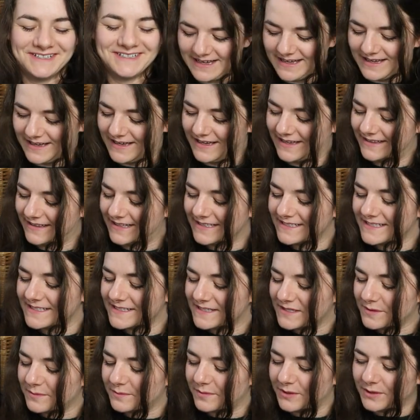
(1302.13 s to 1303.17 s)
This
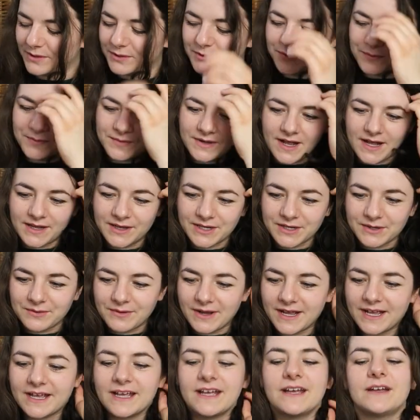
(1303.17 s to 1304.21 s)
is the Bloom
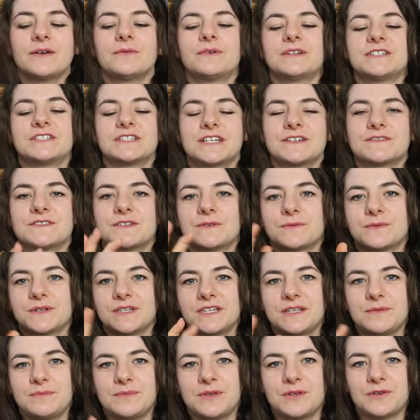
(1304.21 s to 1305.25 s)
colorway, which gives a
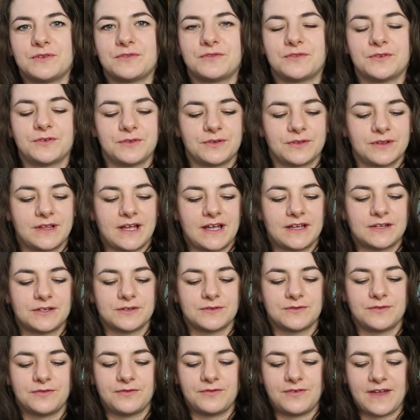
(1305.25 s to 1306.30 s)
really beautiful kind
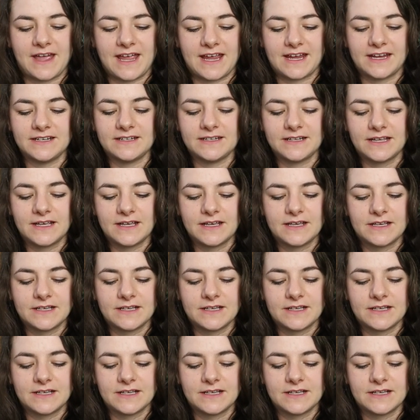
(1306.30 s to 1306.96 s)
of fade.